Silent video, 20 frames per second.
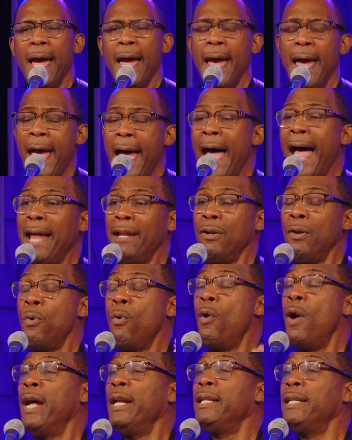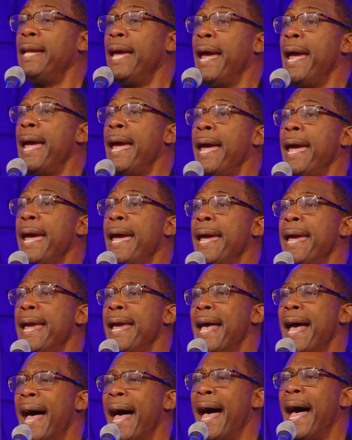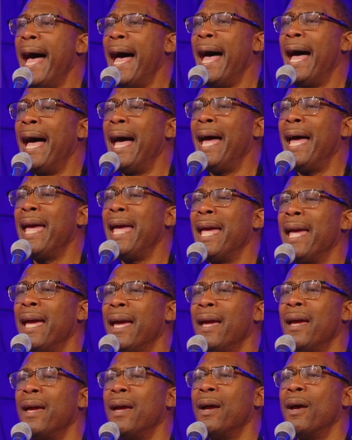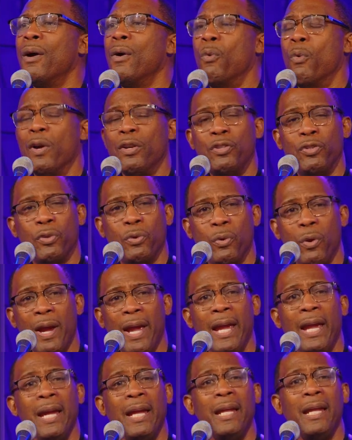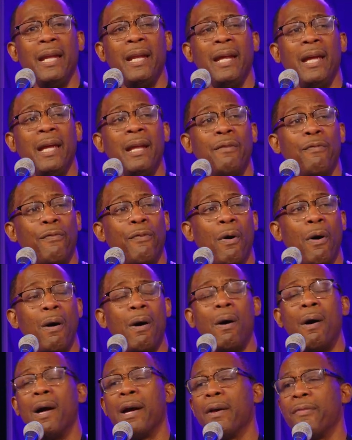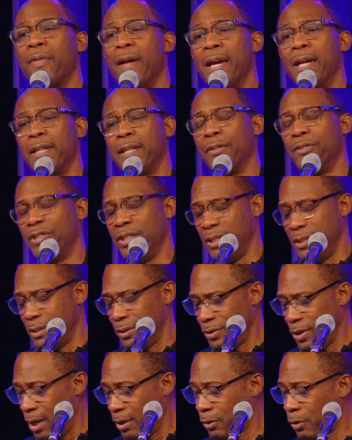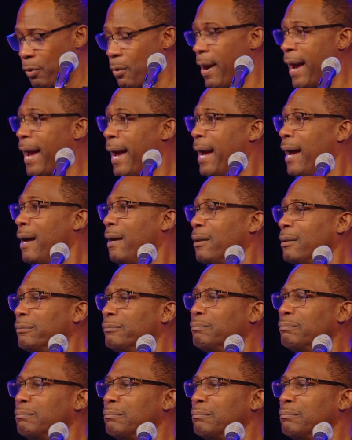one day I would trade it in for, thank you, Jesus, a crown.